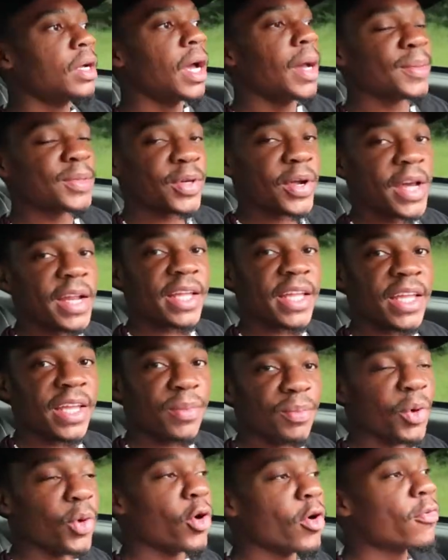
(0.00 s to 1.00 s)
I'm trying to get
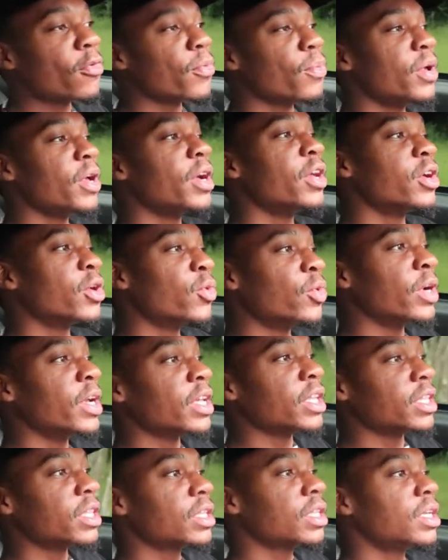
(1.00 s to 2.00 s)
more familiar
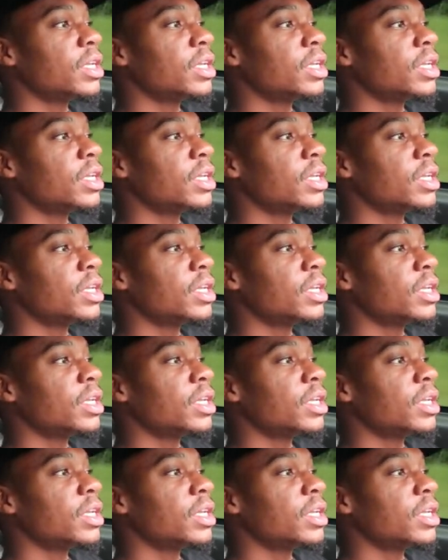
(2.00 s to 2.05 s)
with